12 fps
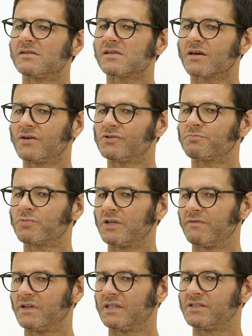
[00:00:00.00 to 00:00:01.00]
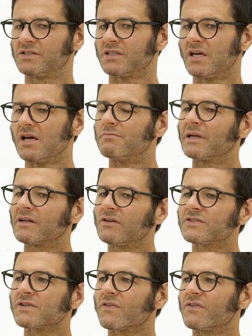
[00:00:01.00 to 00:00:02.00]
a huge privilege, but I
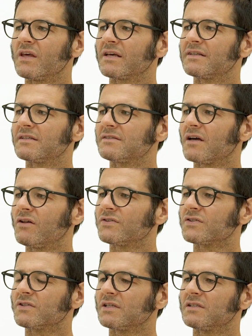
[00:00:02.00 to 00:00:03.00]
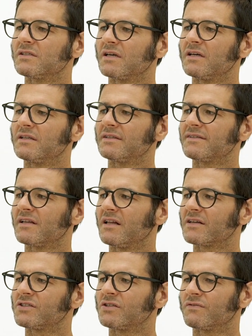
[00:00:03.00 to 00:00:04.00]
also think that's also the
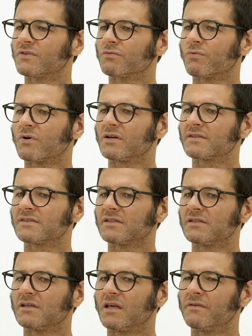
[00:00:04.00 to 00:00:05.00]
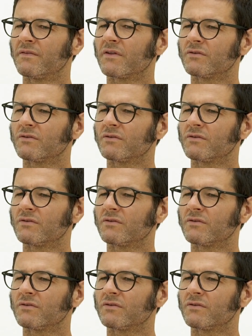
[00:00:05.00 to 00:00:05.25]
selection of the works, even